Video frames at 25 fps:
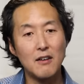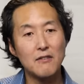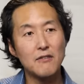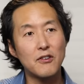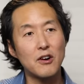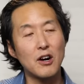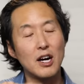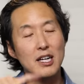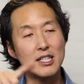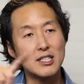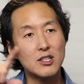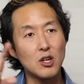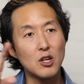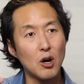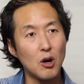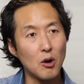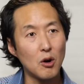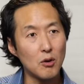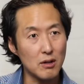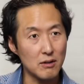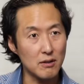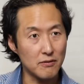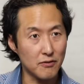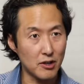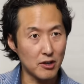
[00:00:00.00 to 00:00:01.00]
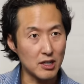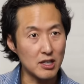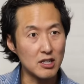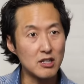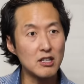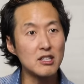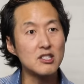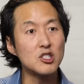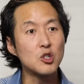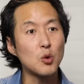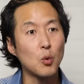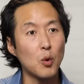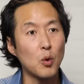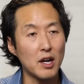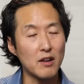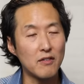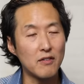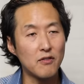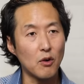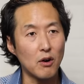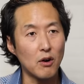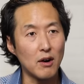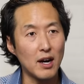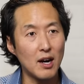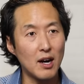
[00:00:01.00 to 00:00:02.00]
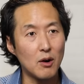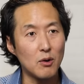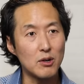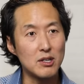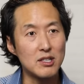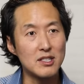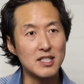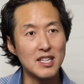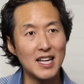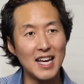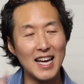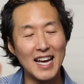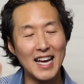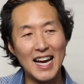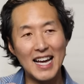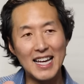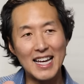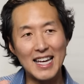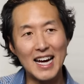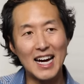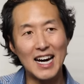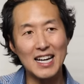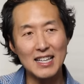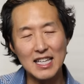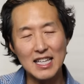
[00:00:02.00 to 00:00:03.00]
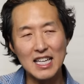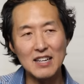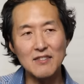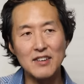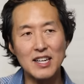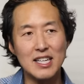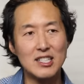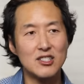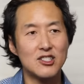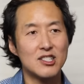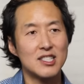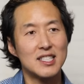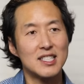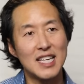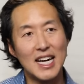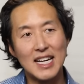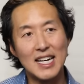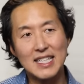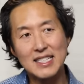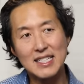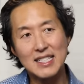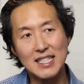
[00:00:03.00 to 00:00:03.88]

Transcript: for a total, for a good twenty-four hours and not leave it at just that